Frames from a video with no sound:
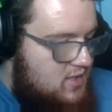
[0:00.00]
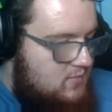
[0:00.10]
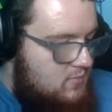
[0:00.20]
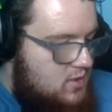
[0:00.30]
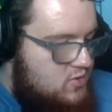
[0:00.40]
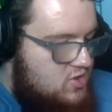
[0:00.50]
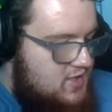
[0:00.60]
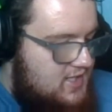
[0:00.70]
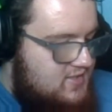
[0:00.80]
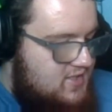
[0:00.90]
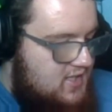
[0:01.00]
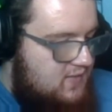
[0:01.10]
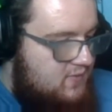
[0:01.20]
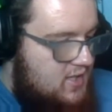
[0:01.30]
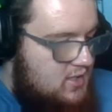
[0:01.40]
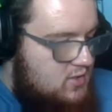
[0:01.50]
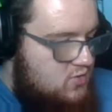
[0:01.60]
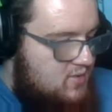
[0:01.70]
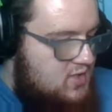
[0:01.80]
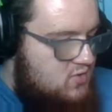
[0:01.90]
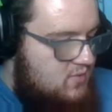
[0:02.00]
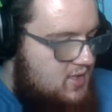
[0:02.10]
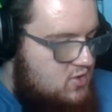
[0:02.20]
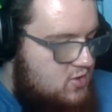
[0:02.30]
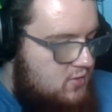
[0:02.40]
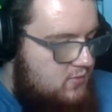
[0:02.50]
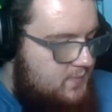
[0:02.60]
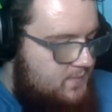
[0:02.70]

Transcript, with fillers: on March 19th, 2022.